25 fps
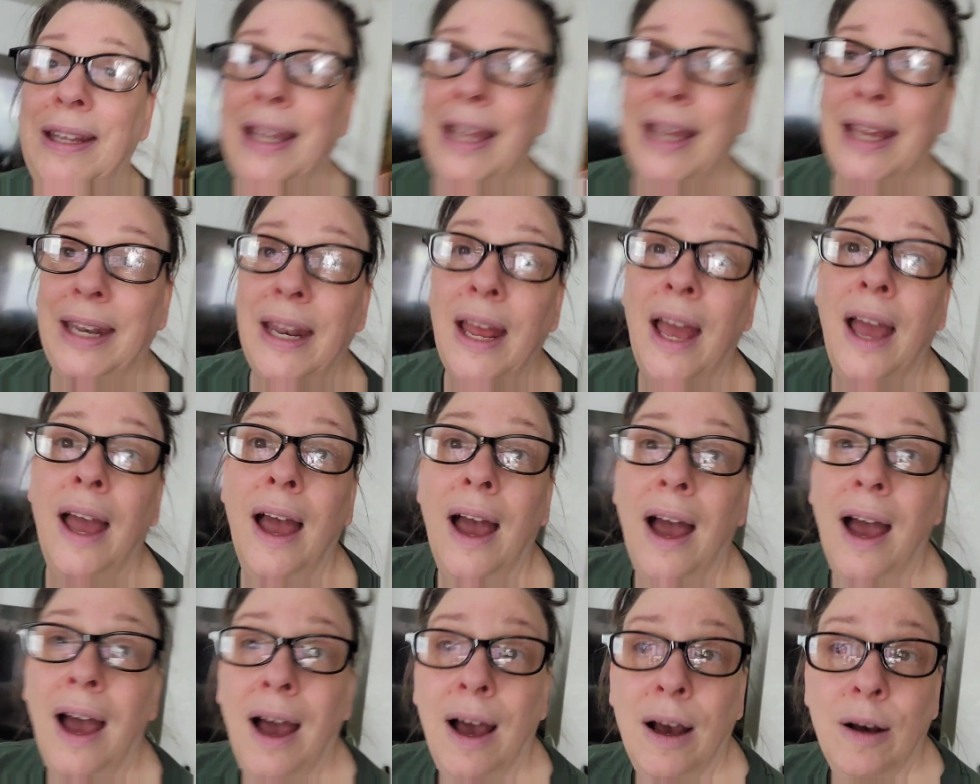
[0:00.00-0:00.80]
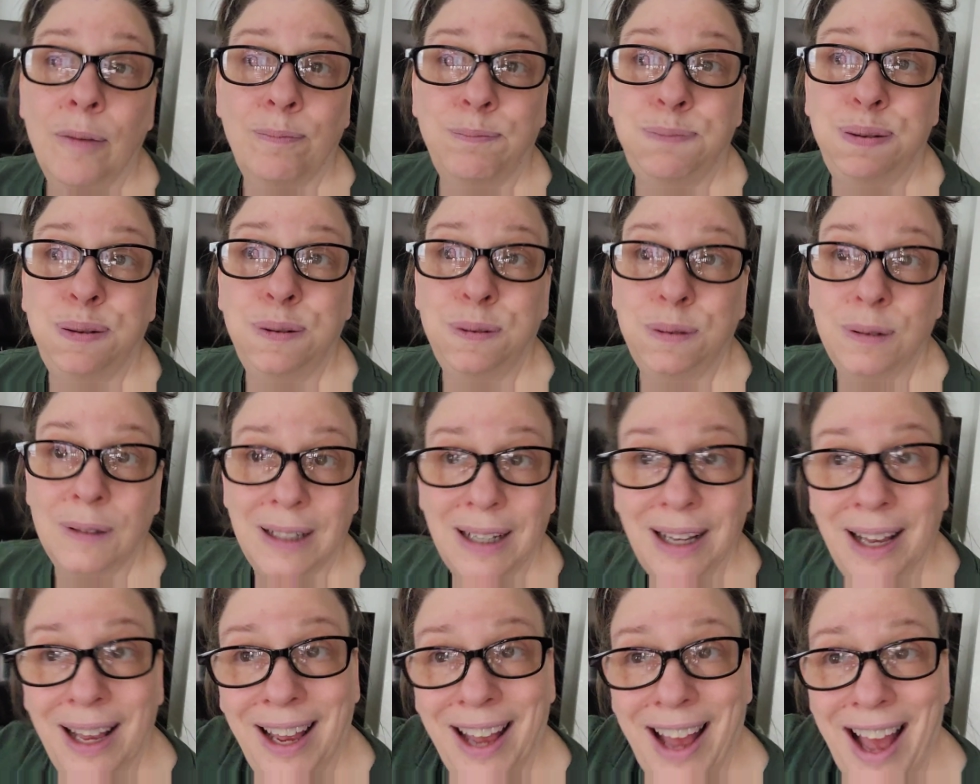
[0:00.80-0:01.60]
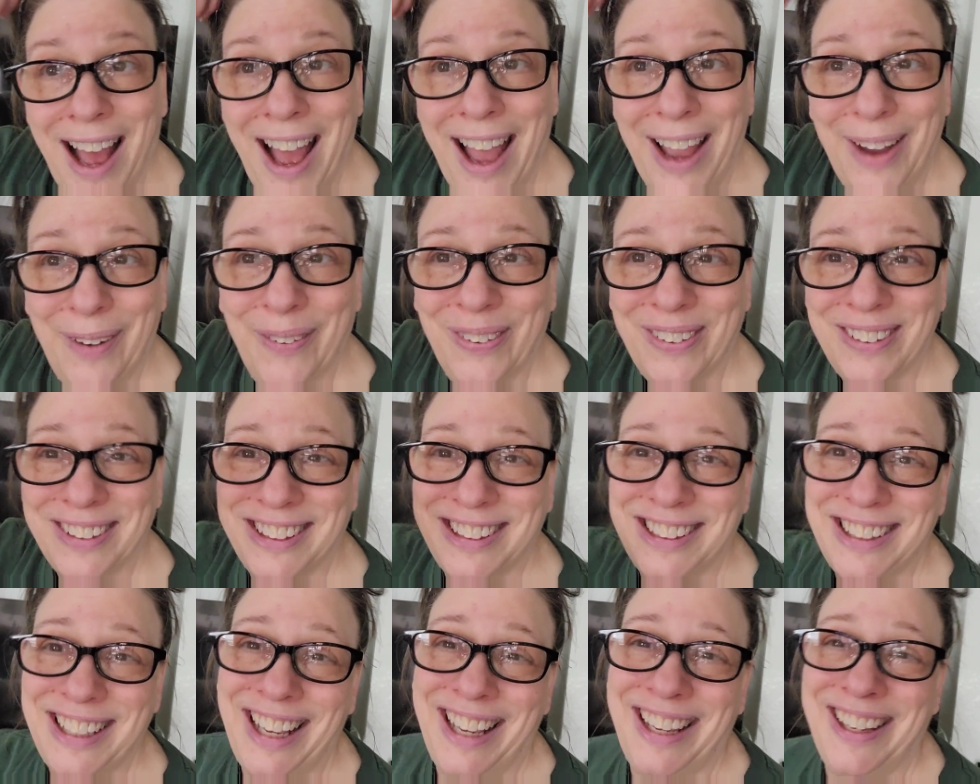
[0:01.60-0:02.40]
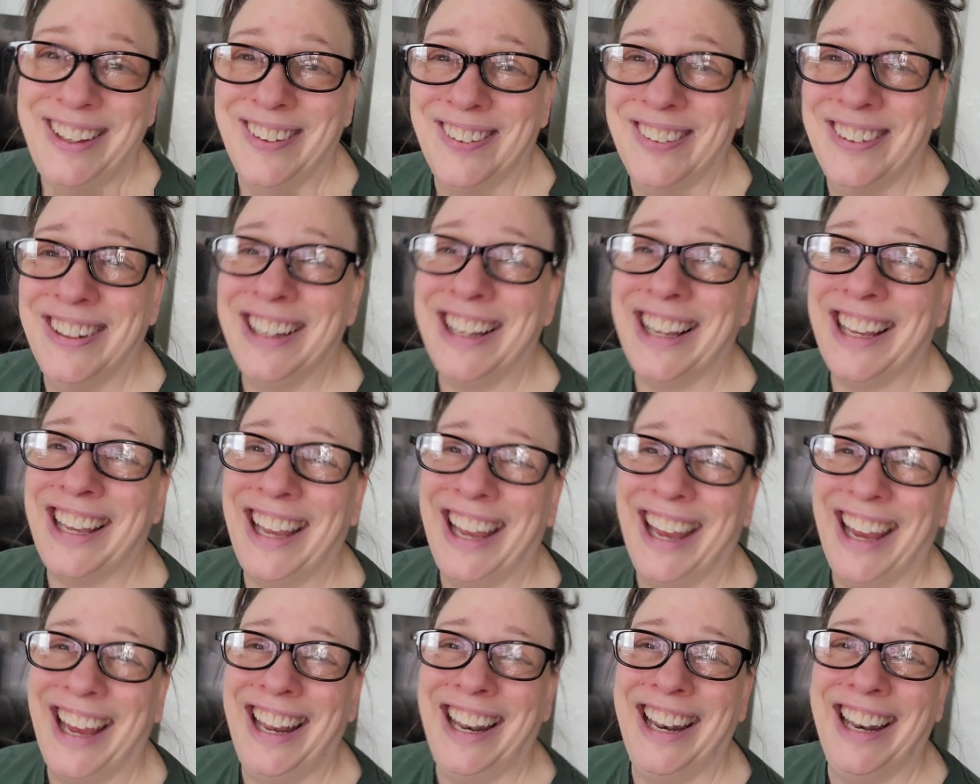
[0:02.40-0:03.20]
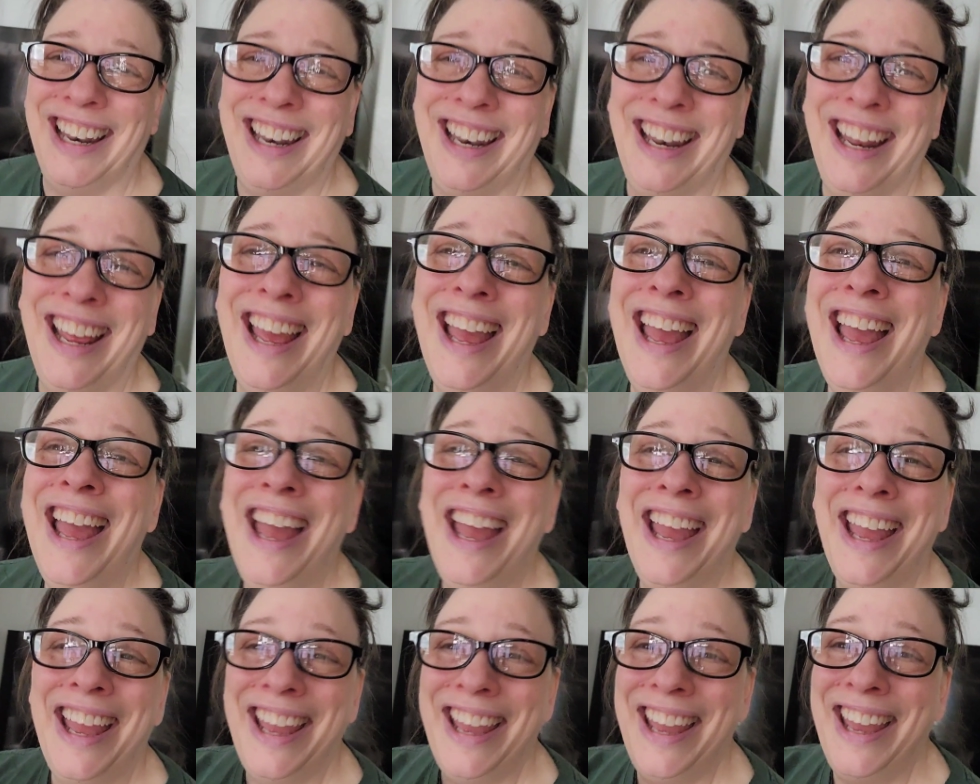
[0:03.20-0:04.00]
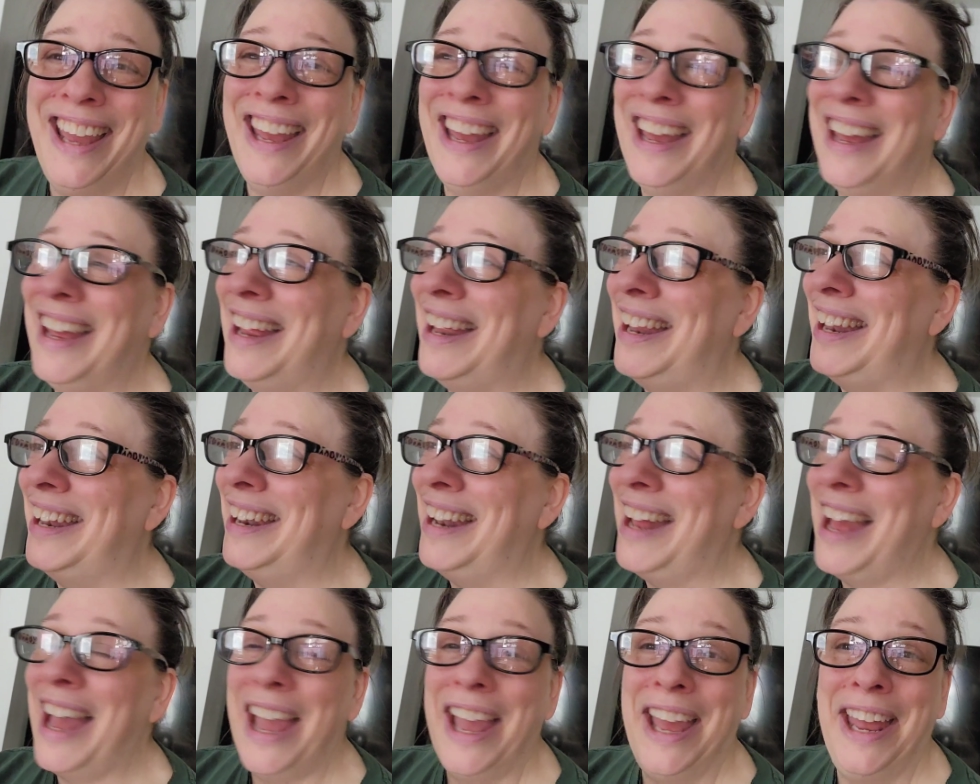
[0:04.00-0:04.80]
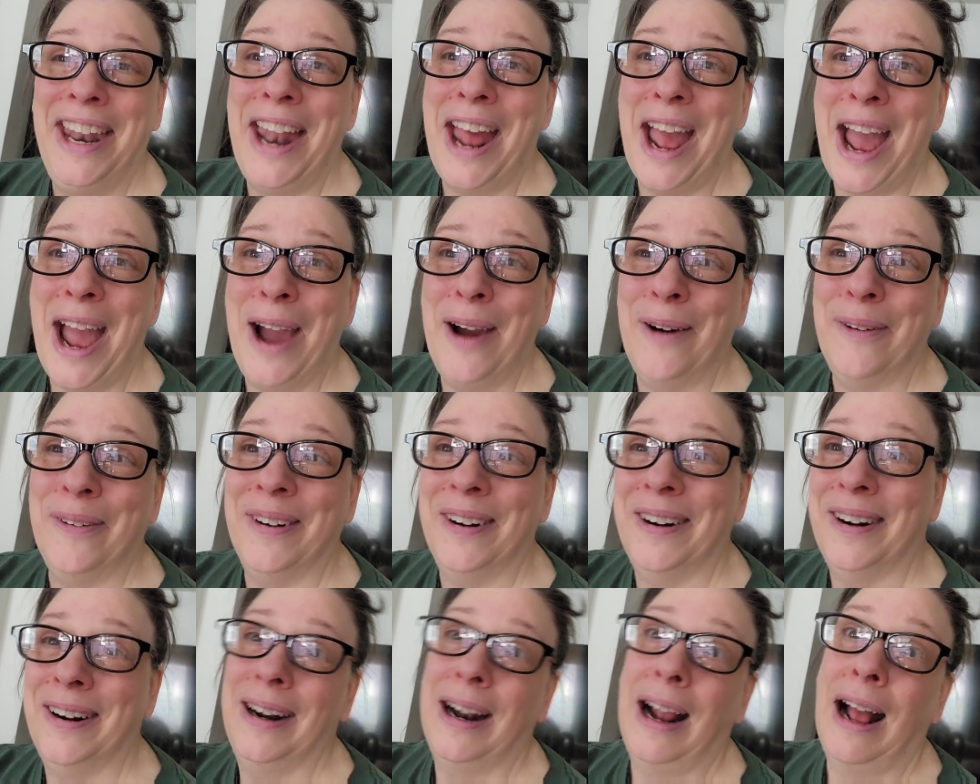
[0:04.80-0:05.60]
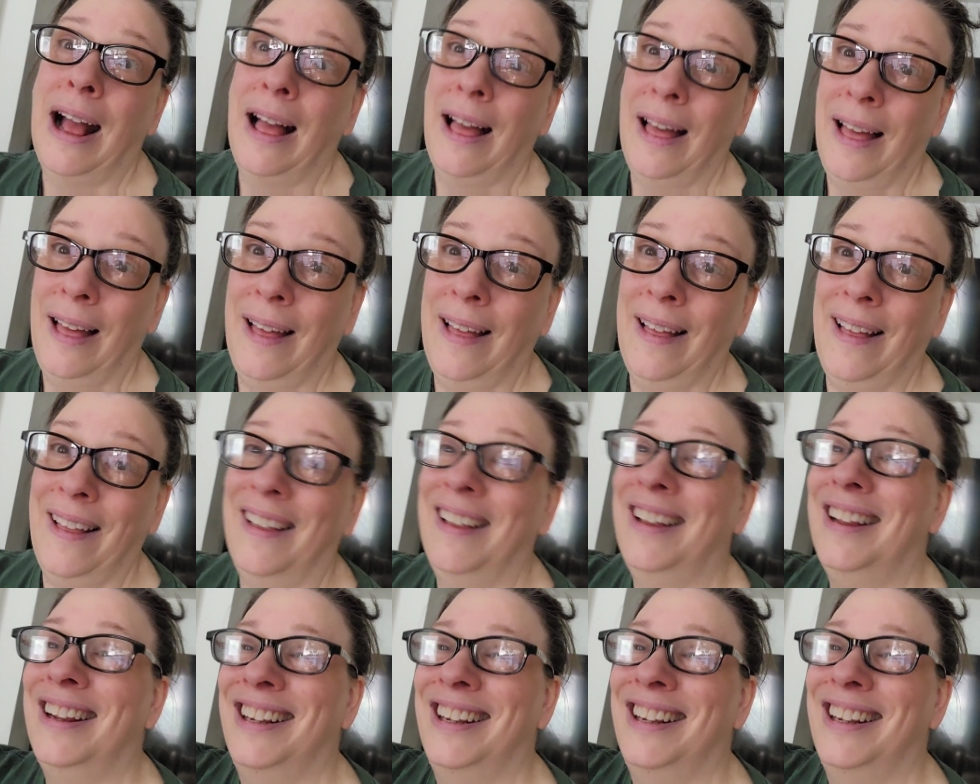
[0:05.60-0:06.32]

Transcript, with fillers: again, I will see you again in an hour. All